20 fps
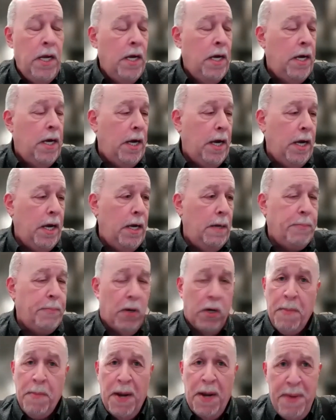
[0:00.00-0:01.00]

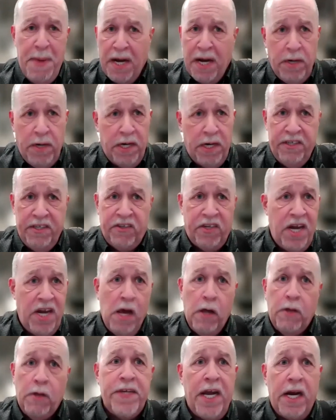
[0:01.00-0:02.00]
Part of my background is in
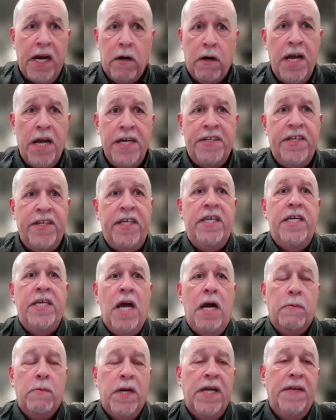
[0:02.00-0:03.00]
healthcare IT.
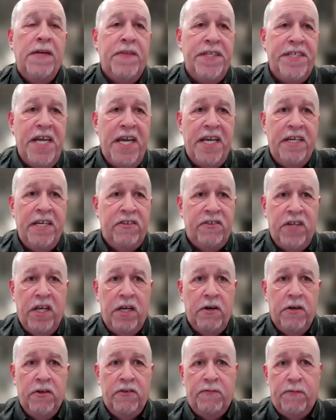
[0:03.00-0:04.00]
I ran the data
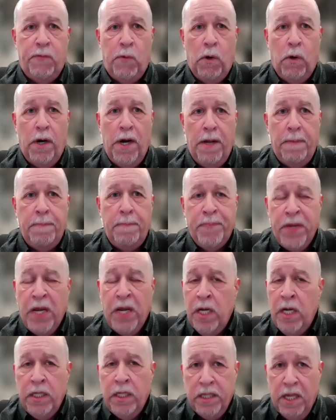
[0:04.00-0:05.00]
centers for a
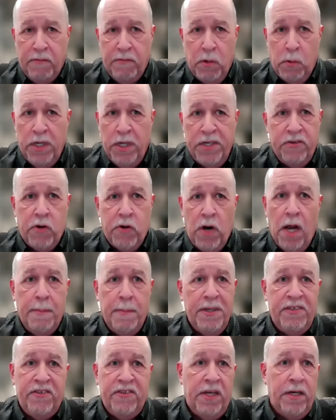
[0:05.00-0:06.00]
level 1
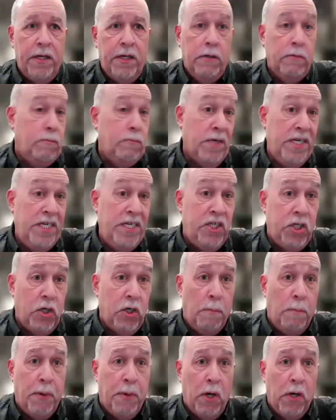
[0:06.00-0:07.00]
trauma center,
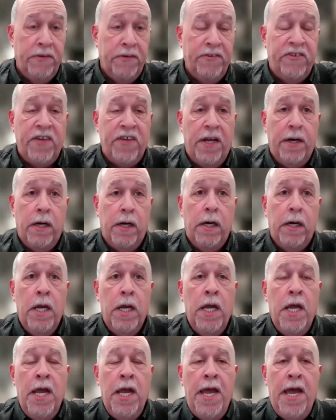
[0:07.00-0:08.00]
regional burn center.
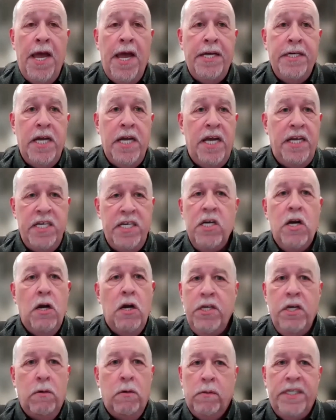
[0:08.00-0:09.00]
And you know,
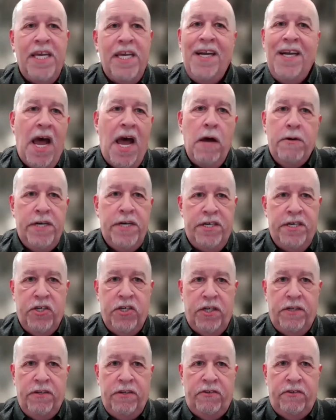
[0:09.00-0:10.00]
you don't get
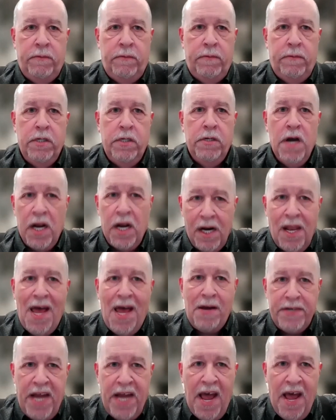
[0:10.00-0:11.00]
outages. You're not
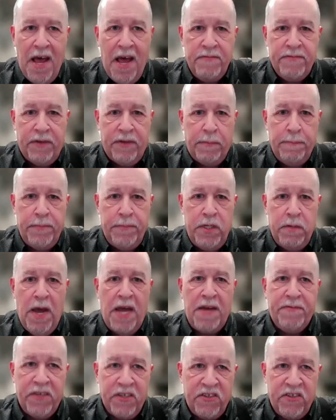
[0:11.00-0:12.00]
allowed to have them. You
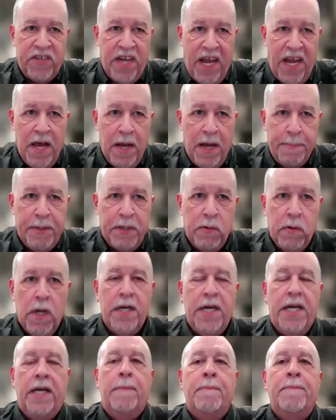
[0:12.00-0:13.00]
have to stay up and
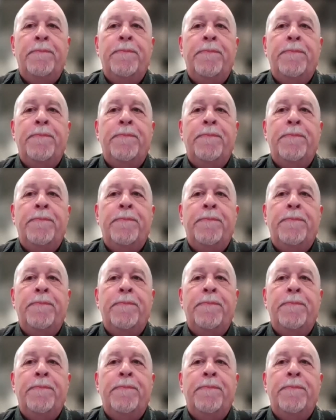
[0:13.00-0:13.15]
running.